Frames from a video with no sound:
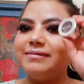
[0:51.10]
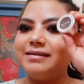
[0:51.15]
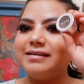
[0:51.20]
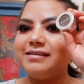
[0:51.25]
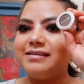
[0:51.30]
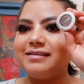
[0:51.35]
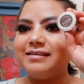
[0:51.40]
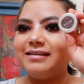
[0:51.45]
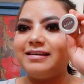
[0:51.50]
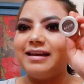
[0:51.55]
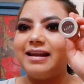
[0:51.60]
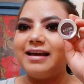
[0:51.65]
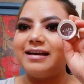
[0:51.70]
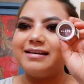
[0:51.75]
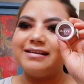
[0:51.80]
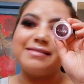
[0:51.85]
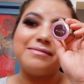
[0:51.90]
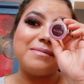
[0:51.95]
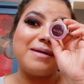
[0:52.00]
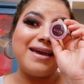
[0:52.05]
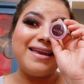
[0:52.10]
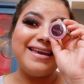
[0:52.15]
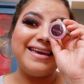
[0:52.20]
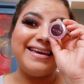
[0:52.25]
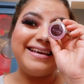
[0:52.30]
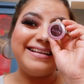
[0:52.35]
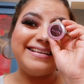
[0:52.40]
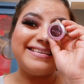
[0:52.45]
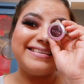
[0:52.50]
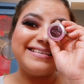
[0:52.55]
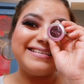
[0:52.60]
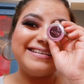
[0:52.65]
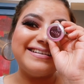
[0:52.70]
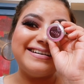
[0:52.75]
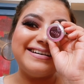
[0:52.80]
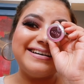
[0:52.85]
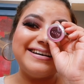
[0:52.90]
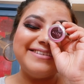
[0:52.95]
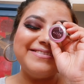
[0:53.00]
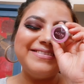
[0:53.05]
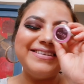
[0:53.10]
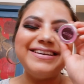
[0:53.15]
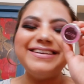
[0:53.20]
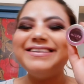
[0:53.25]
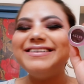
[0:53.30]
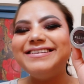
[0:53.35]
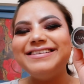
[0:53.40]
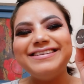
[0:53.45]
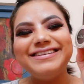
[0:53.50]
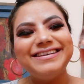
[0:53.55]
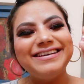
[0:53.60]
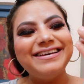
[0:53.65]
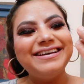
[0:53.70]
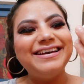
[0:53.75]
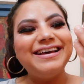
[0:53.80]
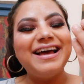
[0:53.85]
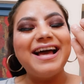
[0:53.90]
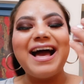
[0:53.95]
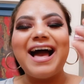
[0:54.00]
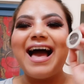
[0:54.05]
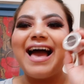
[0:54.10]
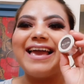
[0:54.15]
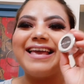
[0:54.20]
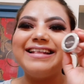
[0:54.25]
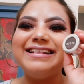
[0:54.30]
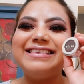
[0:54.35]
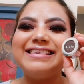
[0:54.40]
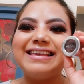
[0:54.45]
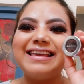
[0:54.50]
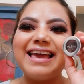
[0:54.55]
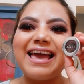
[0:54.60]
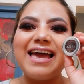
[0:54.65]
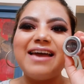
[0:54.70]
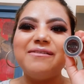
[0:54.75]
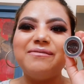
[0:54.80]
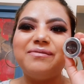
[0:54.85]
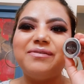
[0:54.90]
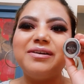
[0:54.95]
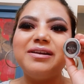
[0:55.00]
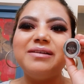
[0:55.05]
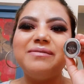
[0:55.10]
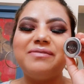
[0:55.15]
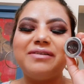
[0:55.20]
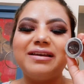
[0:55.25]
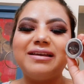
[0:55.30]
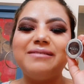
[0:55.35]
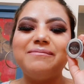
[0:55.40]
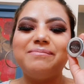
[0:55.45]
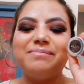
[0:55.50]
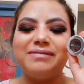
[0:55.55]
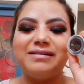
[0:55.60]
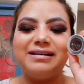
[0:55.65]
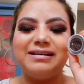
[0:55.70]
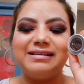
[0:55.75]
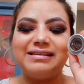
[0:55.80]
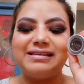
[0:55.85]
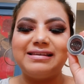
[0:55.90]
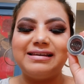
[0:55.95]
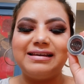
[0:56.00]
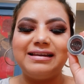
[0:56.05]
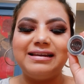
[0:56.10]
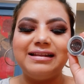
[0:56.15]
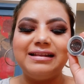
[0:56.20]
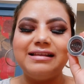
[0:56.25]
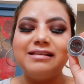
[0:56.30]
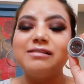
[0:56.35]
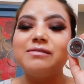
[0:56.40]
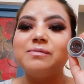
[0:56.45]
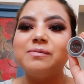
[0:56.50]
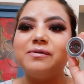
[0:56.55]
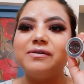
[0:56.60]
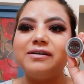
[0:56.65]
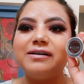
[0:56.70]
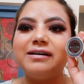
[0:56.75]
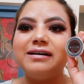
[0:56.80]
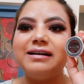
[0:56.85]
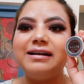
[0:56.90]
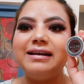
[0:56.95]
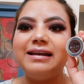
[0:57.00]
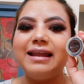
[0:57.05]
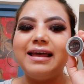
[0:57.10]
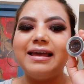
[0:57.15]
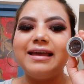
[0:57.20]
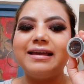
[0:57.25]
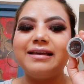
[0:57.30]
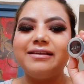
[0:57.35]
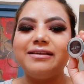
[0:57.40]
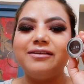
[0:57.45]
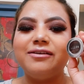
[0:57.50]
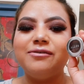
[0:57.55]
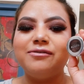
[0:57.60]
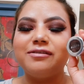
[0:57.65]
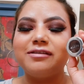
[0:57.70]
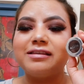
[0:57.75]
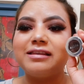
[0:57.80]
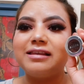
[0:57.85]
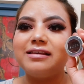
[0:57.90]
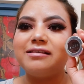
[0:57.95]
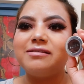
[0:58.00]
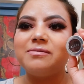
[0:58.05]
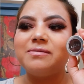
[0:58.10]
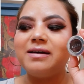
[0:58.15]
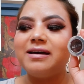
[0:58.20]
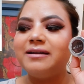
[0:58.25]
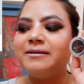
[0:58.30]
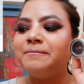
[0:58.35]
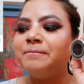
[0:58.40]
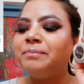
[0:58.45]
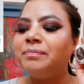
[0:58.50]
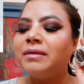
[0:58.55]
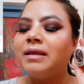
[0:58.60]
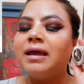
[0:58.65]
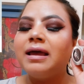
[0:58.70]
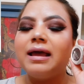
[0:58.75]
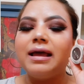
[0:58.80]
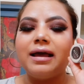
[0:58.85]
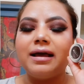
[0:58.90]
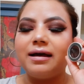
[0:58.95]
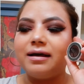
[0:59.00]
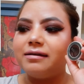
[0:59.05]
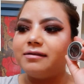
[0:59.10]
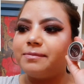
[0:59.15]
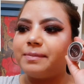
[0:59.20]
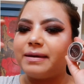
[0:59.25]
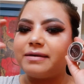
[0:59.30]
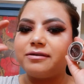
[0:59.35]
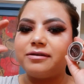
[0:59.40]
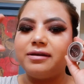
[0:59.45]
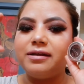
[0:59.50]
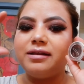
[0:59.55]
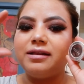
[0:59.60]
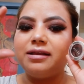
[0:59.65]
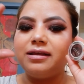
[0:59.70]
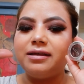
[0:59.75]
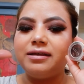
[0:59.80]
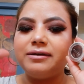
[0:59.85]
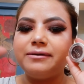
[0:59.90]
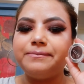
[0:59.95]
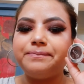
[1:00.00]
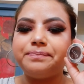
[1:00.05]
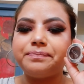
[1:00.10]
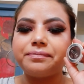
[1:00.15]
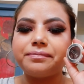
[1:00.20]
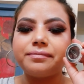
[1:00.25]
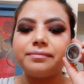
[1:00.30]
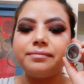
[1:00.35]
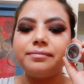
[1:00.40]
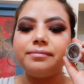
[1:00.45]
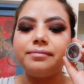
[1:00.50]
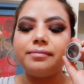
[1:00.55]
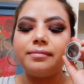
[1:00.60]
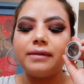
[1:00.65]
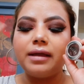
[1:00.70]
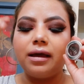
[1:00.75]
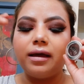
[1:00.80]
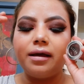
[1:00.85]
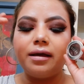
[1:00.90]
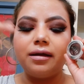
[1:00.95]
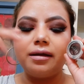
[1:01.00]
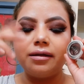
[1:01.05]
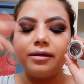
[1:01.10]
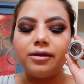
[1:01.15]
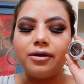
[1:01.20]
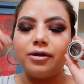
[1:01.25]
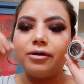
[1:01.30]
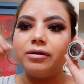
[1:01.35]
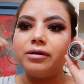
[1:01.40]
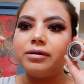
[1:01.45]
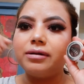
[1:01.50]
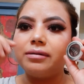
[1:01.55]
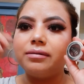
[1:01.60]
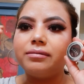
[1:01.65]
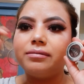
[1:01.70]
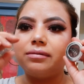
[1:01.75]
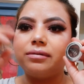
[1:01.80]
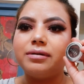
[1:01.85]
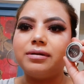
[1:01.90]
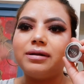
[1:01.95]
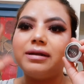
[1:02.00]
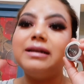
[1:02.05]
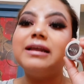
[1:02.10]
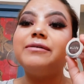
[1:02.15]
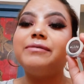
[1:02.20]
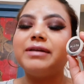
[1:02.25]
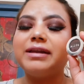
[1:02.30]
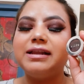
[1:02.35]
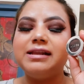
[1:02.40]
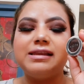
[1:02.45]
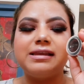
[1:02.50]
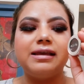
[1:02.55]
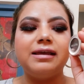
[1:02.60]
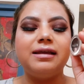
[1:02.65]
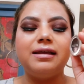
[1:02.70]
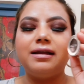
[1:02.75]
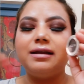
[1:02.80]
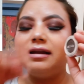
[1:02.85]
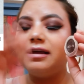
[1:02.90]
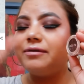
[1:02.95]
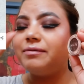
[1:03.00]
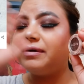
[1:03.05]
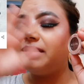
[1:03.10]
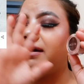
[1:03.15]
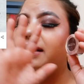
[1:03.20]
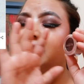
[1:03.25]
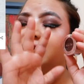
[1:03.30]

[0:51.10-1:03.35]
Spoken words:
Stila Cosmetics. I mean, I can see every freaking person in this world like uses this one, especially the you know, the liquid concealer, liquid